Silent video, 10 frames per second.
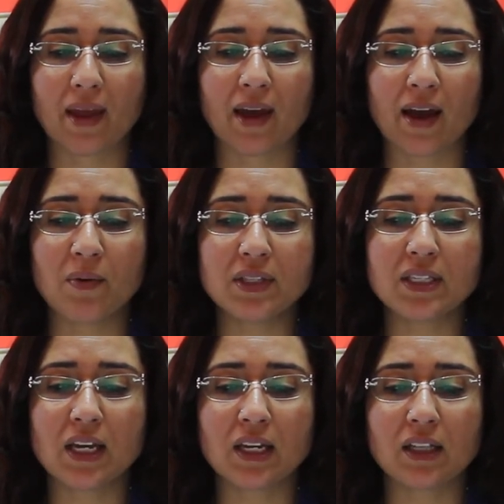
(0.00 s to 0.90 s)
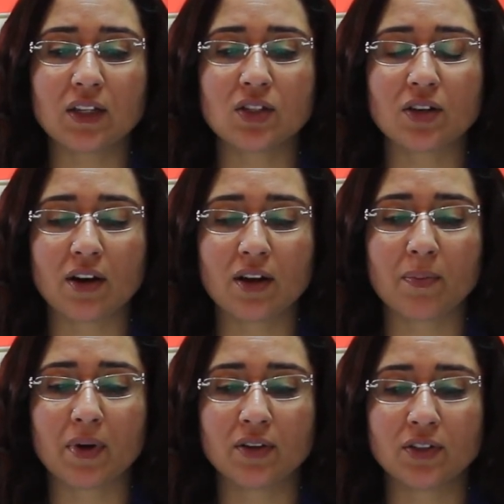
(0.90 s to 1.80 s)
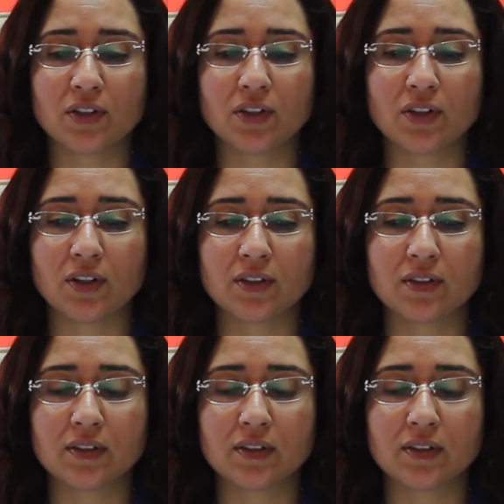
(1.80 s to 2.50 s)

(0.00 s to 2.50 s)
I would say kill a startup under